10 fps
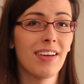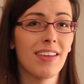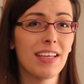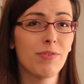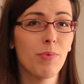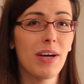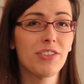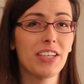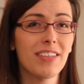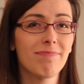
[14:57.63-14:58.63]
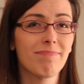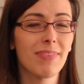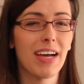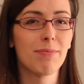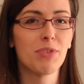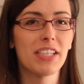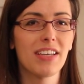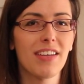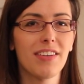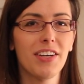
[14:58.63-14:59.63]
Thanks for watching. I'm
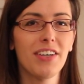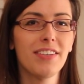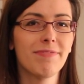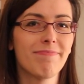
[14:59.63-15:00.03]
Jessica the Nerd.